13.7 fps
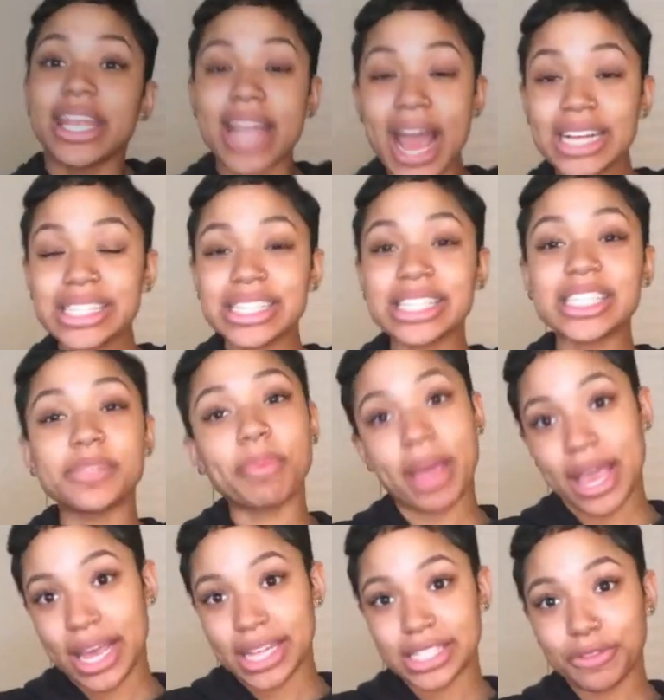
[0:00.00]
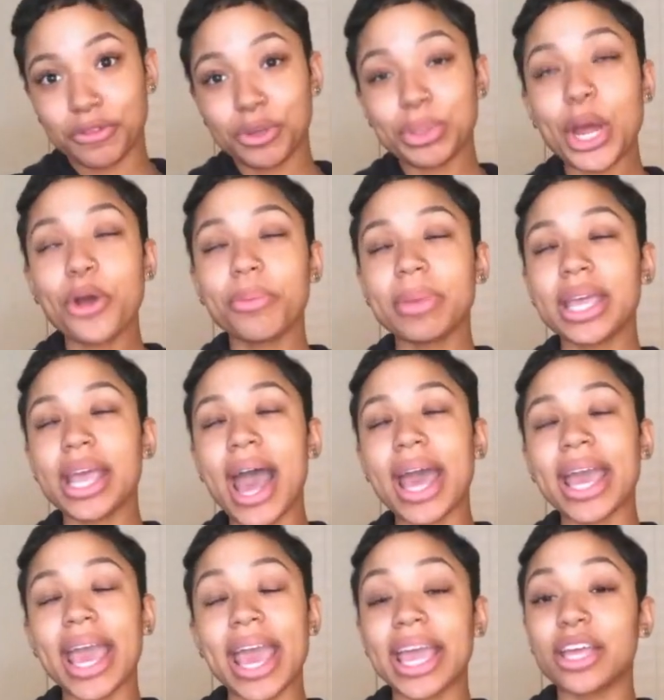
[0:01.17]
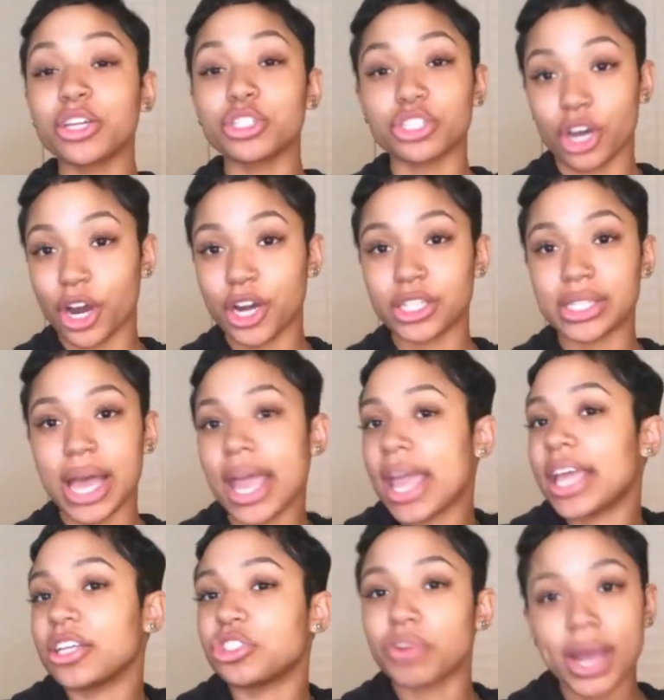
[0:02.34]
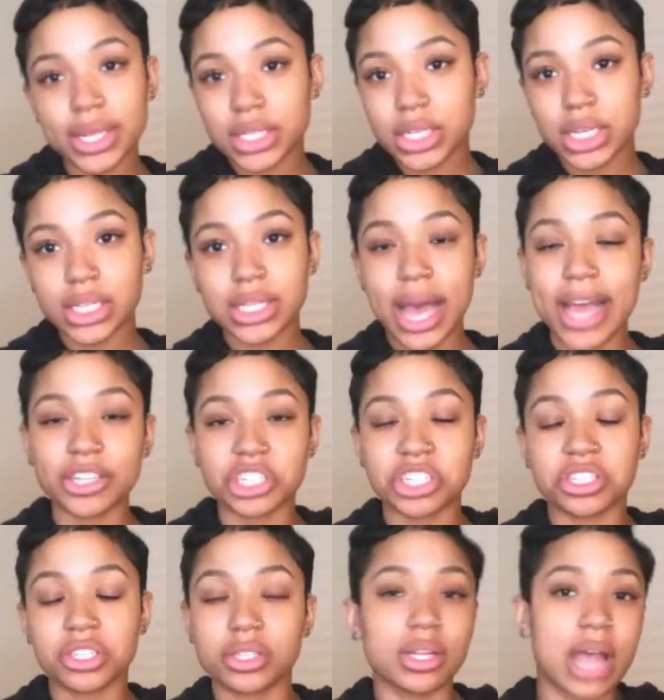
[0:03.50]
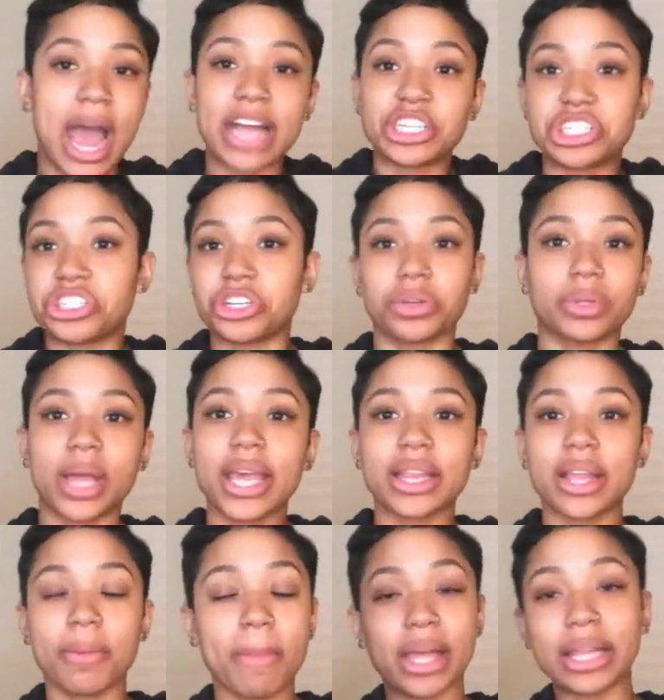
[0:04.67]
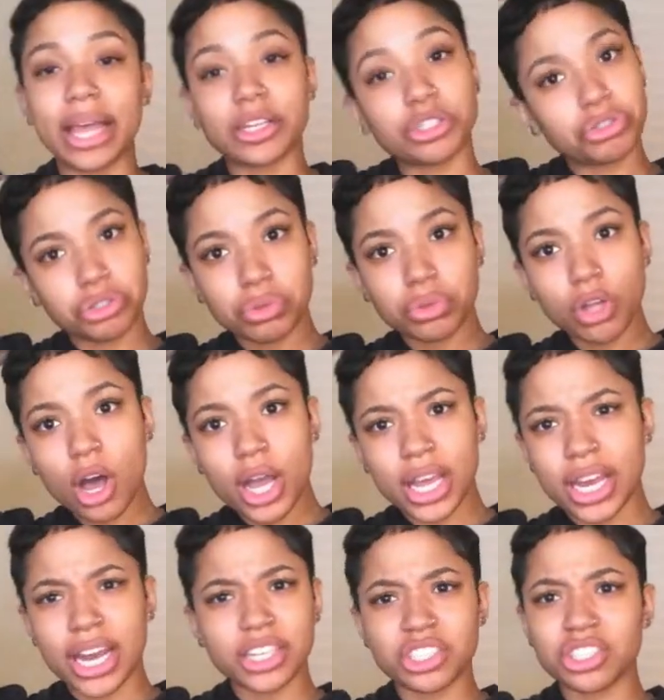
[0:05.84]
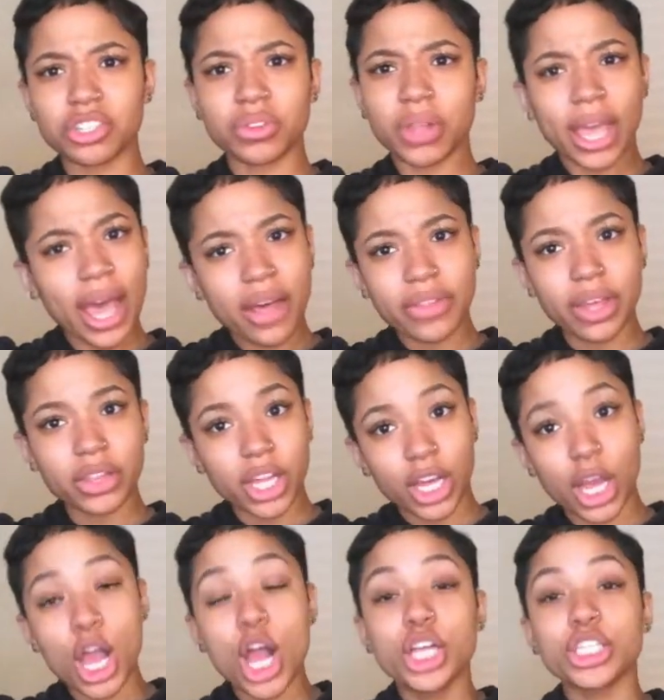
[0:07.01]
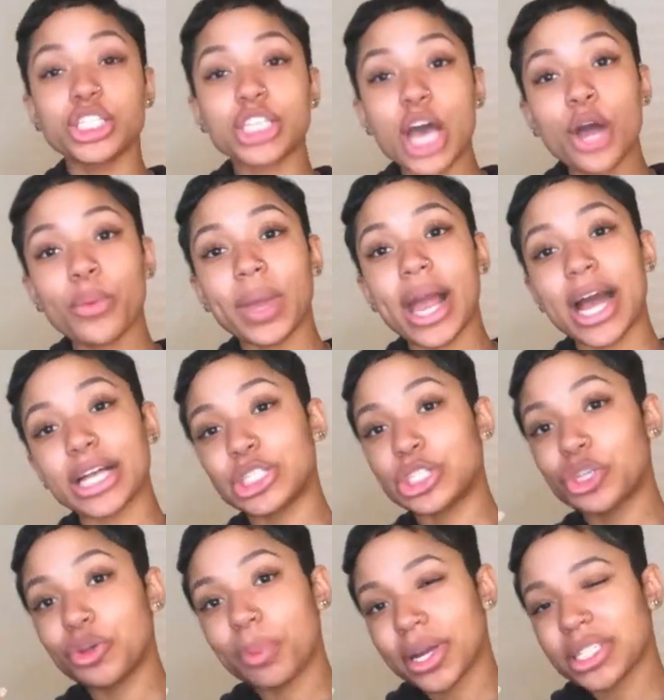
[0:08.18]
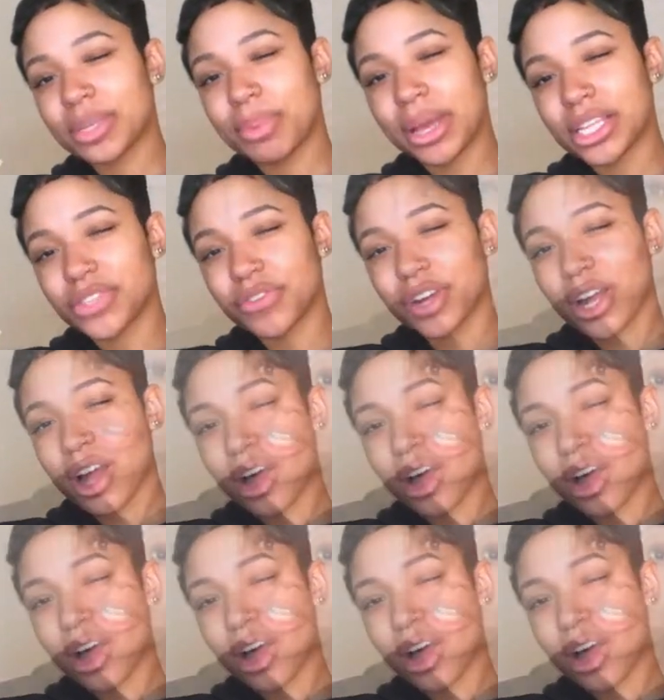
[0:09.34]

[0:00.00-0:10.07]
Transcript: Next is pants. If you know me, I hate skirts, I hate dresses, I just don't like them. My legs are too long, and I just don't like how they look. So we got two pairs of pants for you.